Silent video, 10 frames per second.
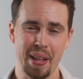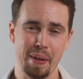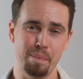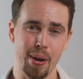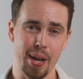
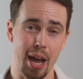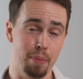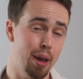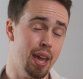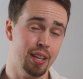But I
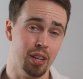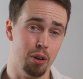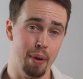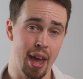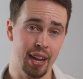might go
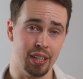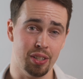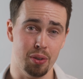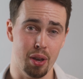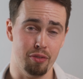back and
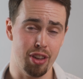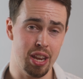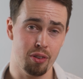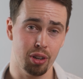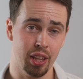do a
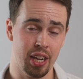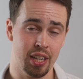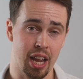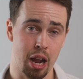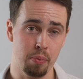video-related
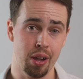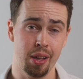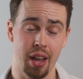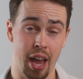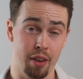
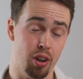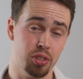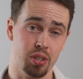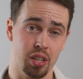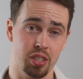camera. I've
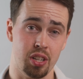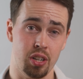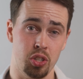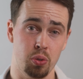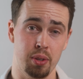also
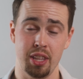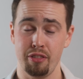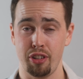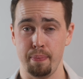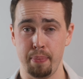considered doing
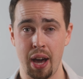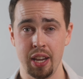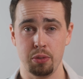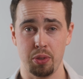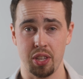different
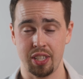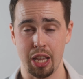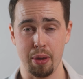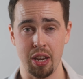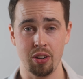bodies with the
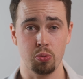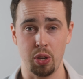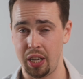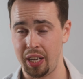same innards where you can